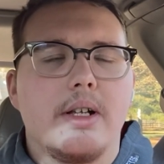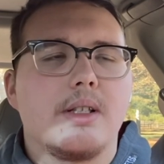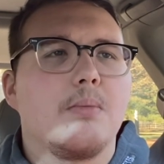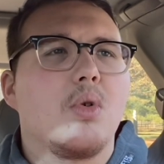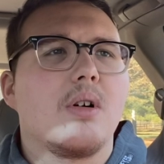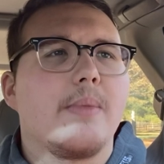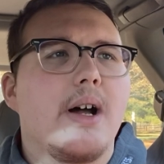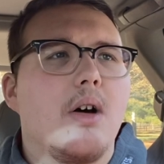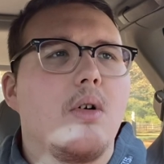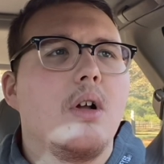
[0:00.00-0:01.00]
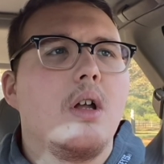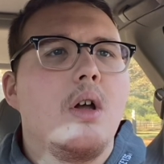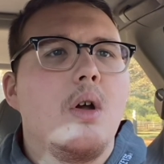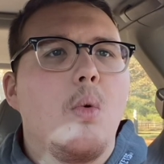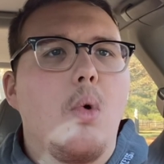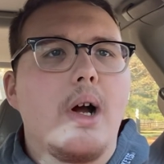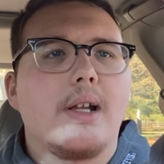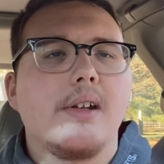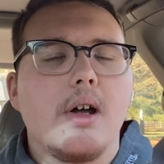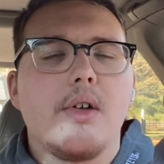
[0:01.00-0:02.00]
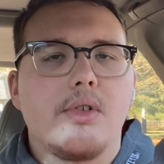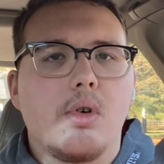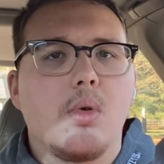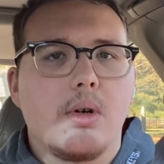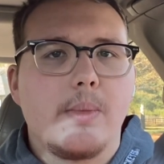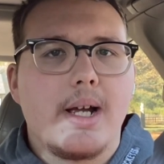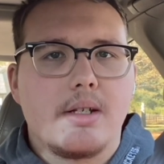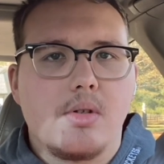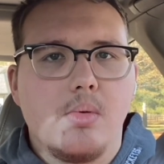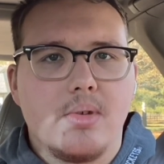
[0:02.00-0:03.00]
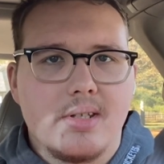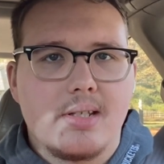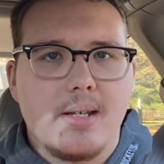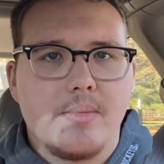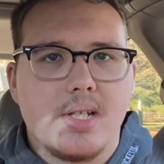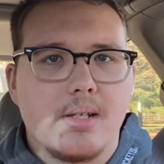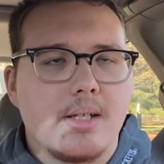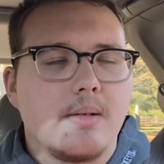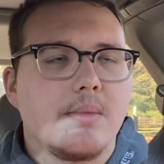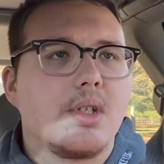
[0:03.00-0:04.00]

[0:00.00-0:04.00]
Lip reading: It's more about what can other quarterbacks do in the same system.